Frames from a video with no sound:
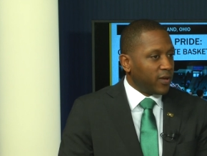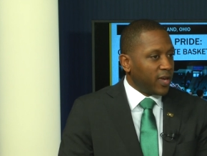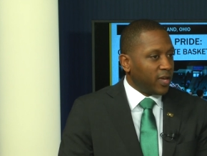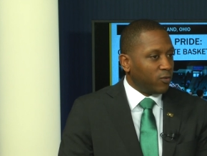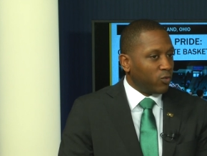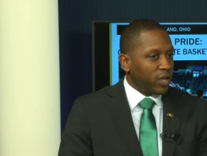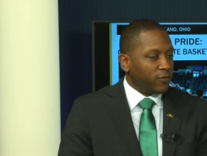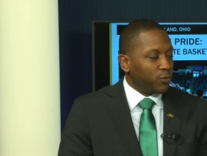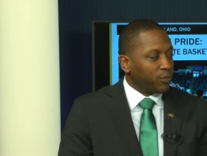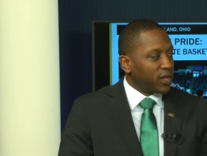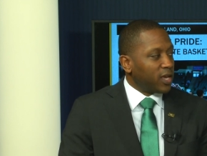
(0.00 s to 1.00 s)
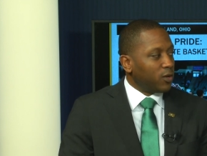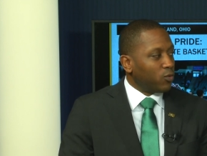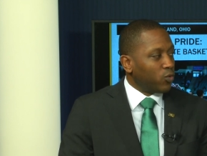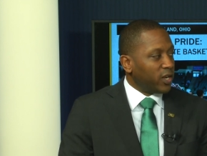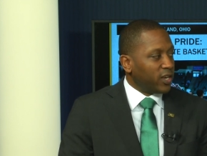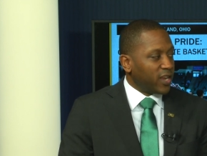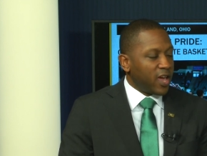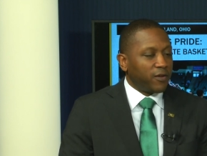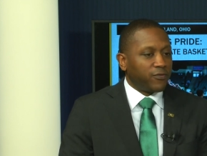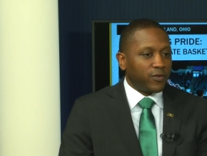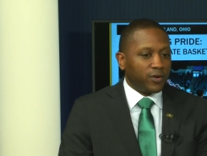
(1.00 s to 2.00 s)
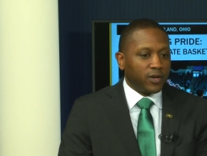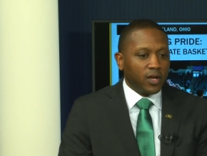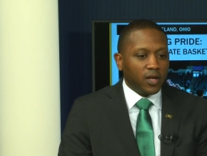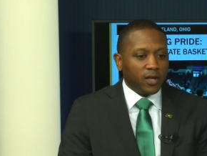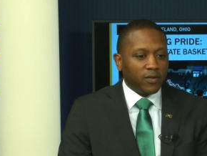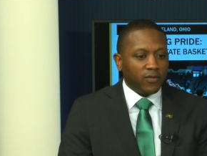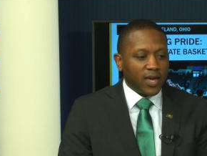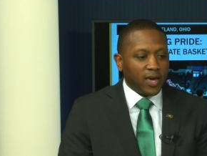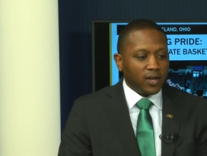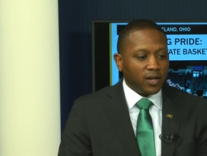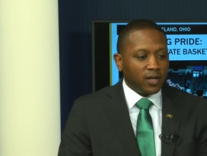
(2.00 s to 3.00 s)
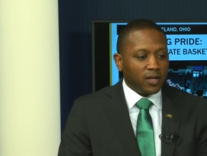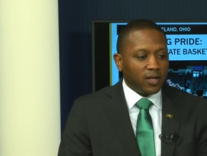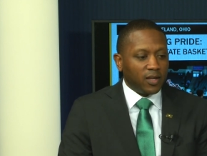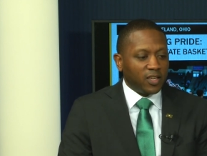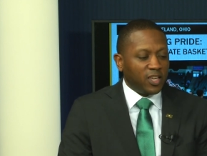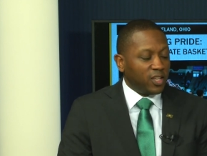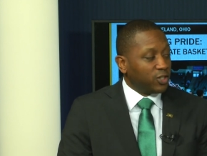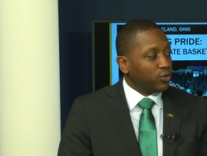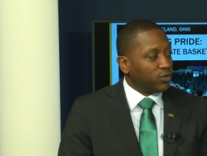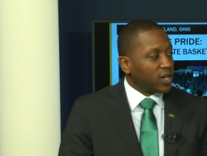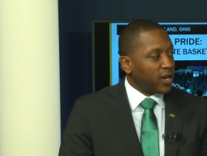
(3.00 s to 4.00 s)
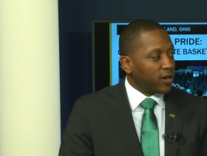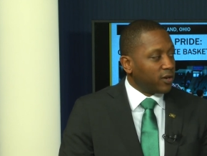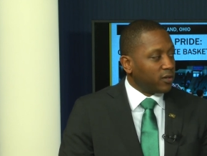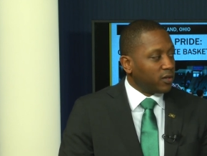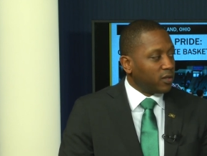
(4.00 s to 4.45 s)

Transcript: And if you play with an effort that gets you tired,